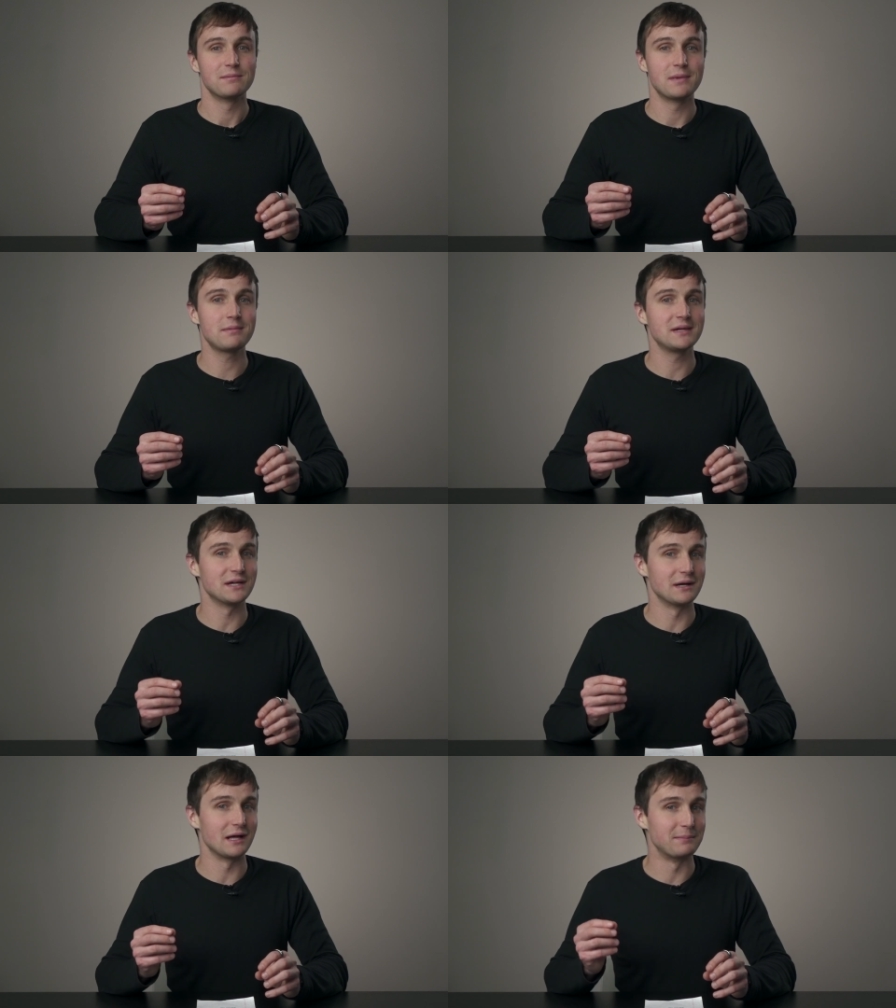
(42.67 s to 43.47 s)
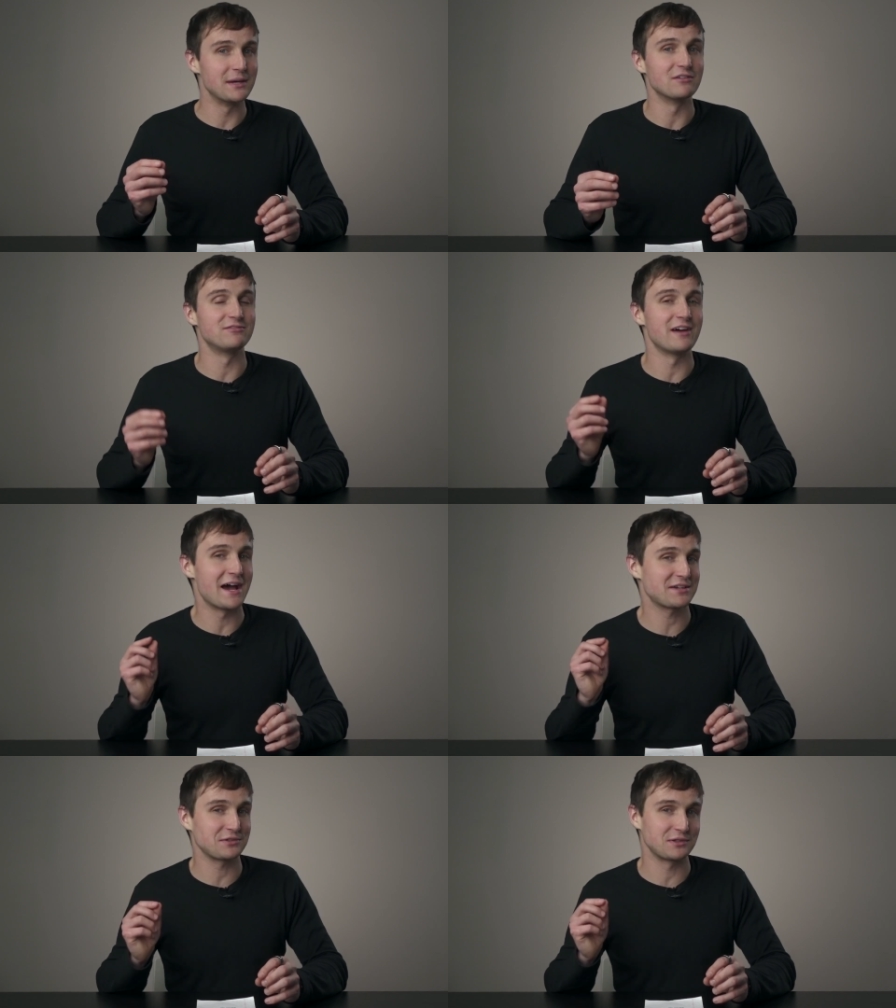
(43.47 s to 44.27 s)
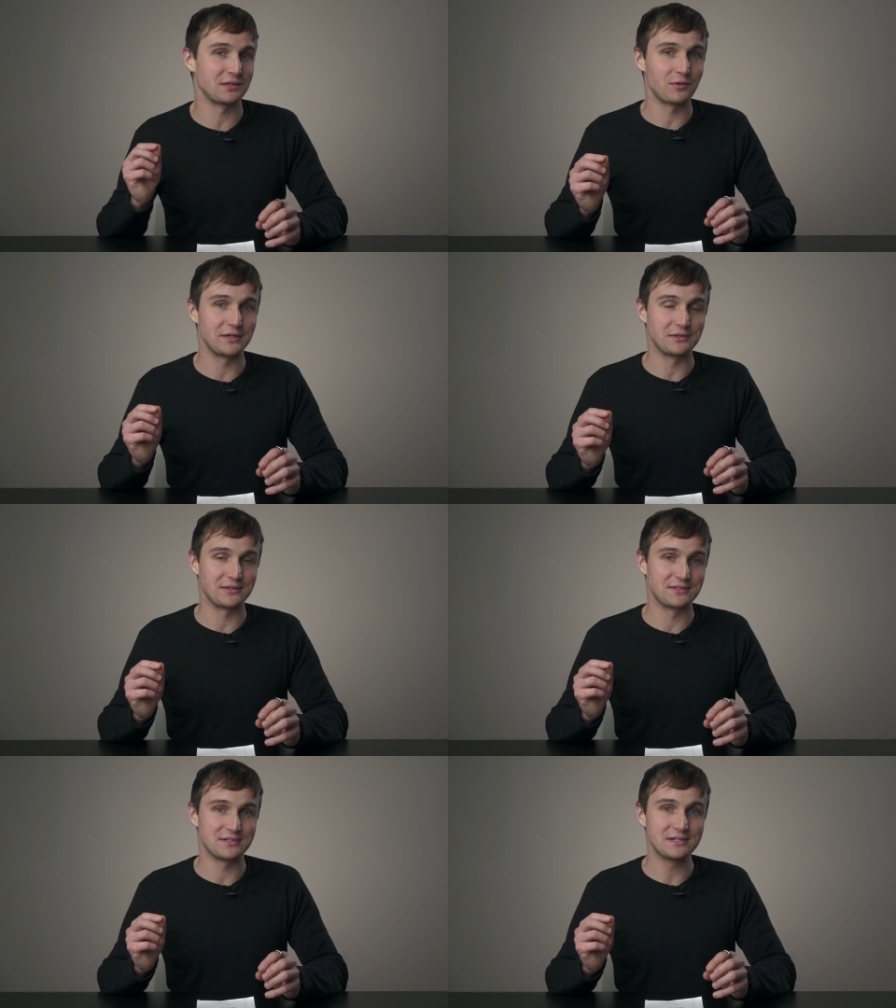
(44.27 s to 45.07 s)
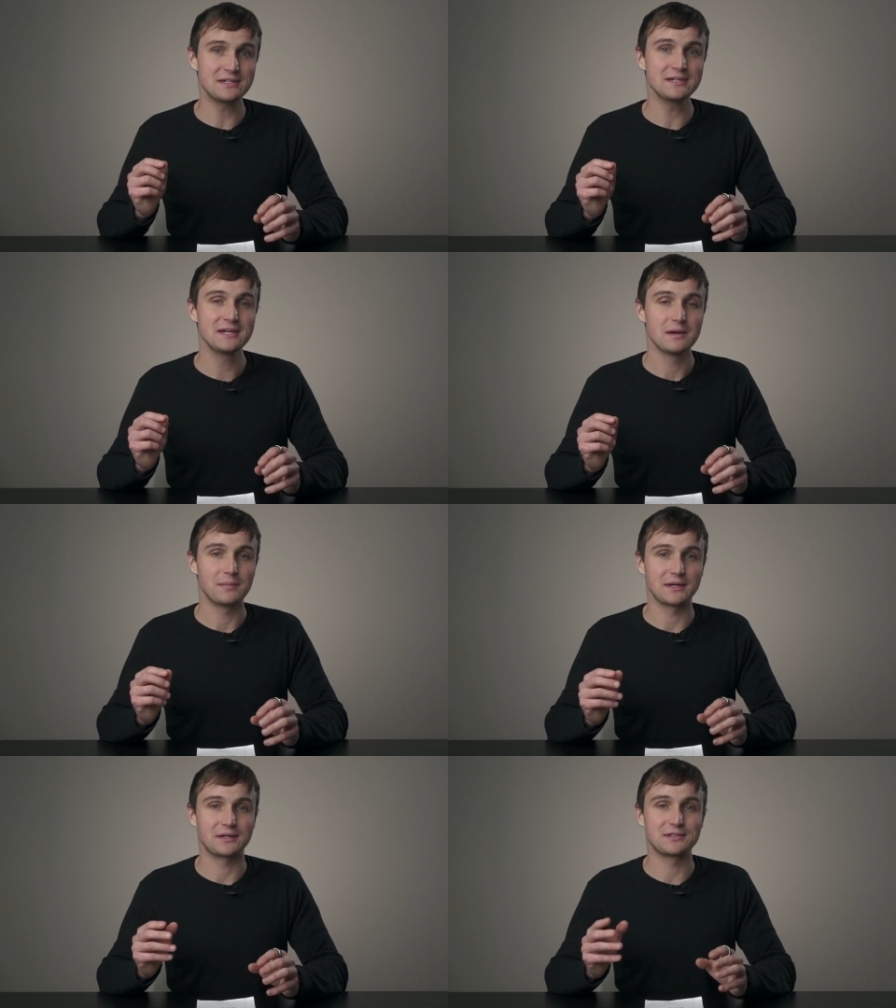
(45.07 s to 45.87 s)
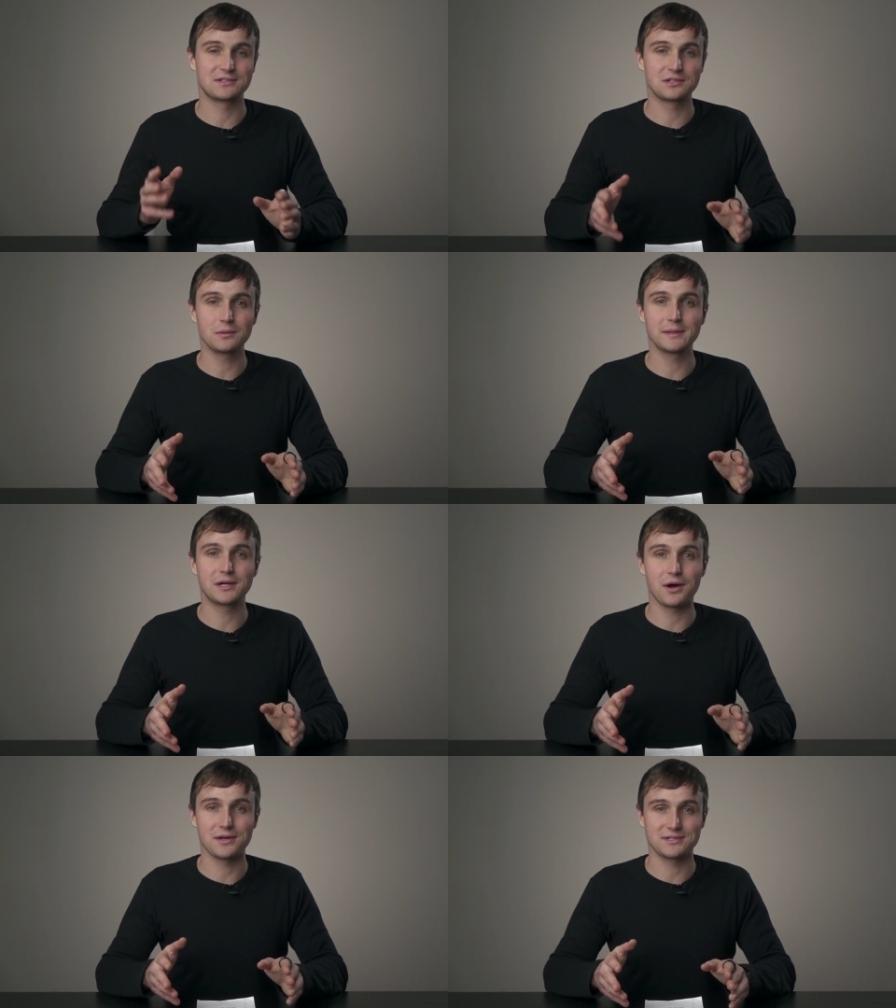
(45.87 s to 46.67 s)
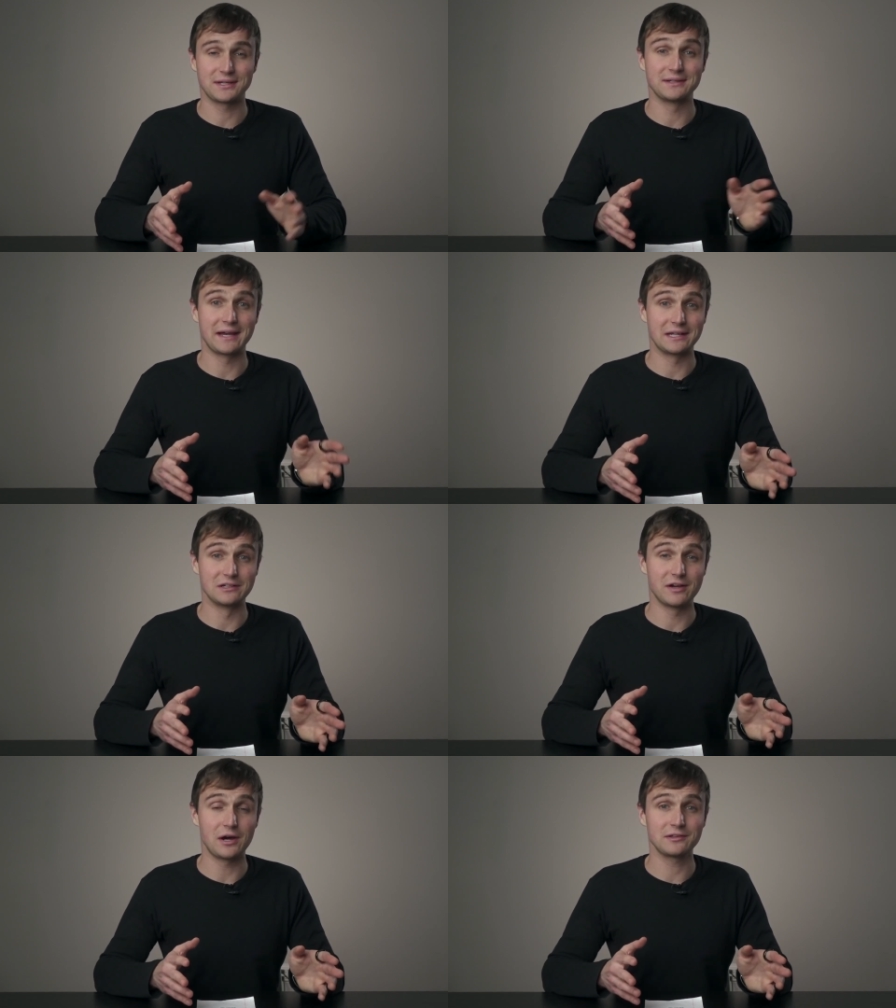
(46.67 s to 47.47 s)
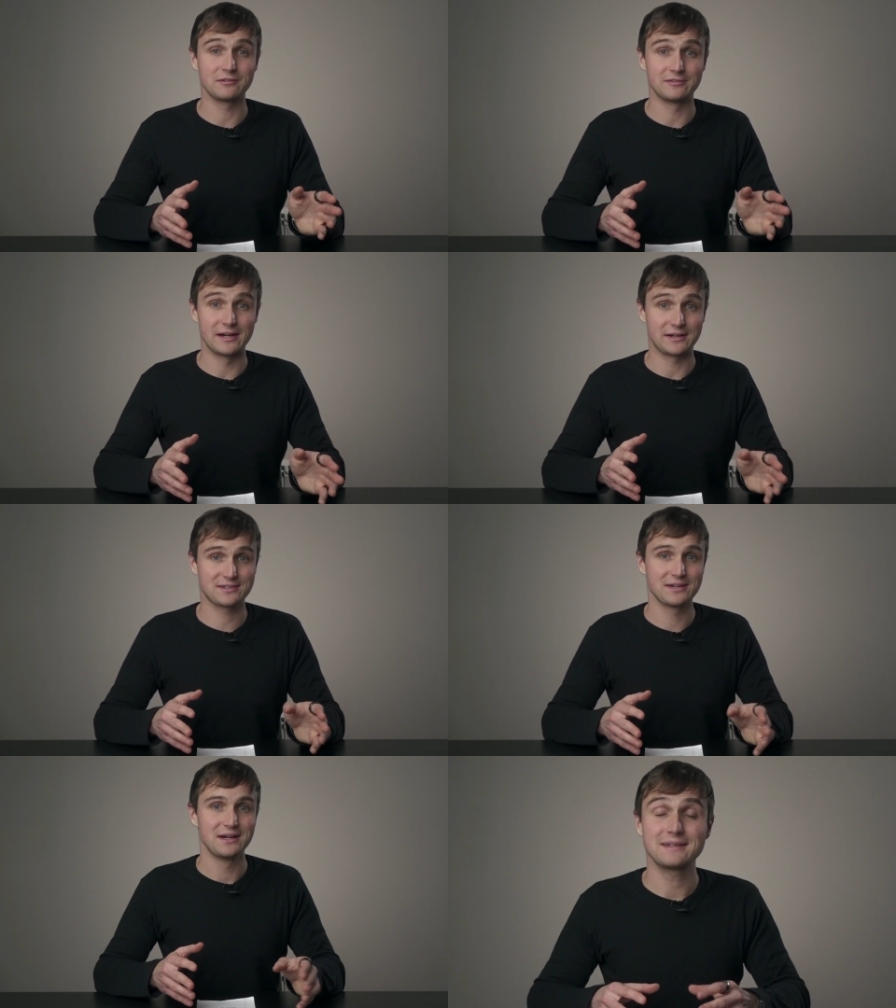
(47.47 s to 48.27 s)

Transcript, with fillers: maybe a bit faster than what you can see, but it could still be causing negative health effects.